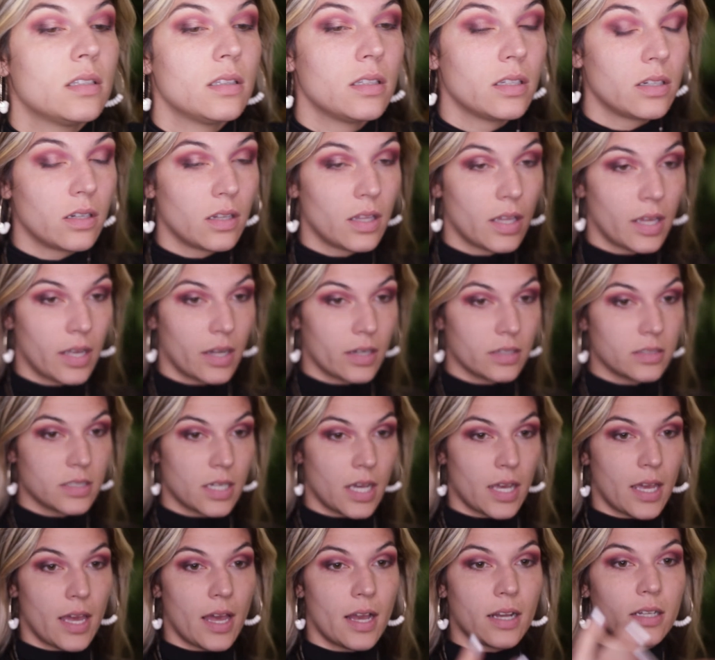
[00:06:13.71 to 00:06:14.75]
Little hair
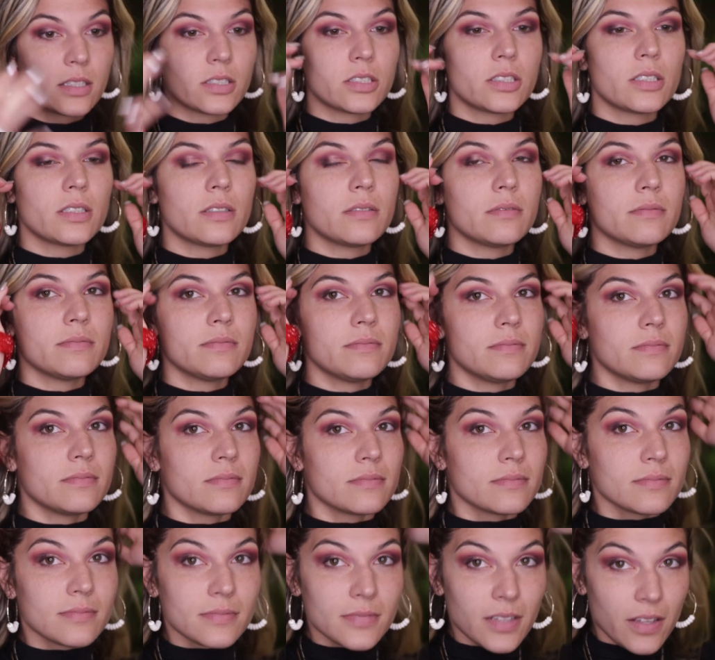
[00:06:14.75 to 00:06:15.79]
tie action.
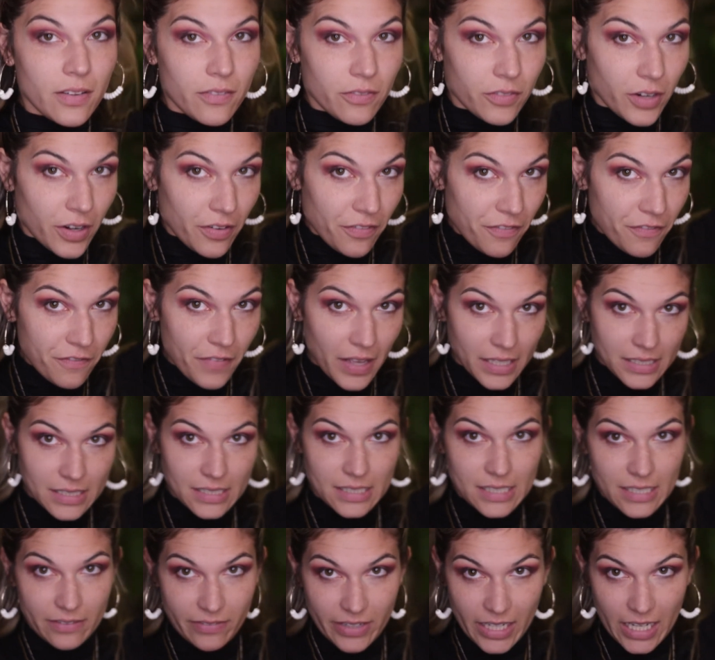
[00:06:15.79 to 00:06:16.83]
Very
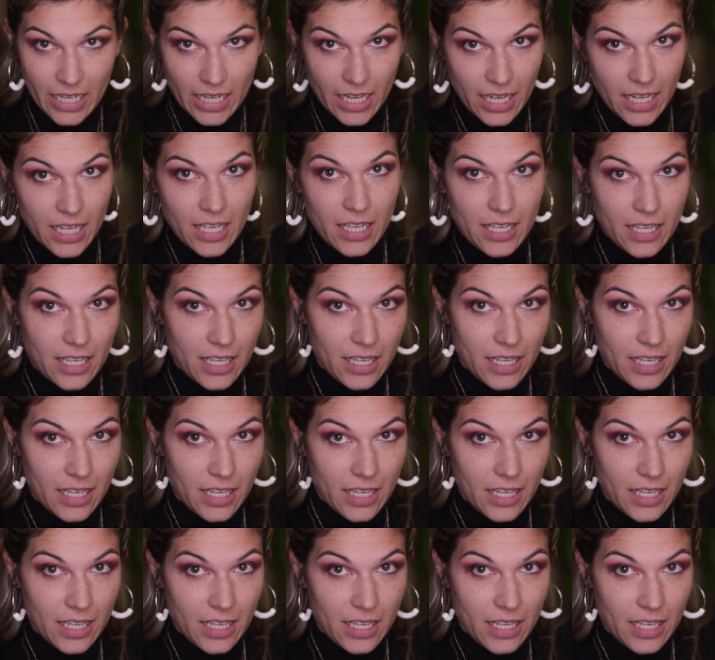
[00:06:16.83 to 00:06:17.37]
festive-y.